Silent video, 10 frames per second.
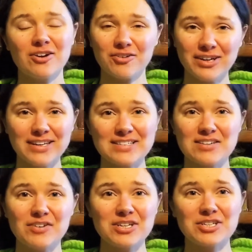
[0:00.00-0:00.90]
Careena's
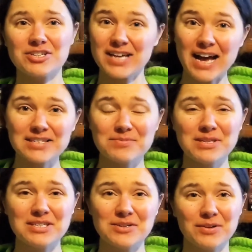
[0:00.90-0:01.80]
Adventures, asked
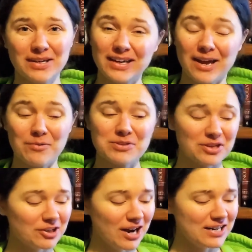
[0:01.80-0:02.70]
me to, and it was a
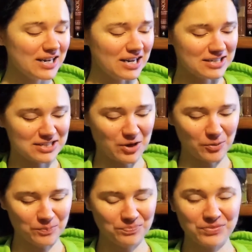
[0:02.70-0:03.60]
good idea,
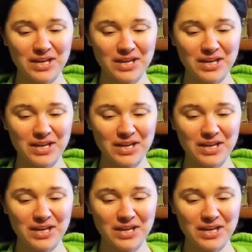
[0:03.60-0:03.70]
so...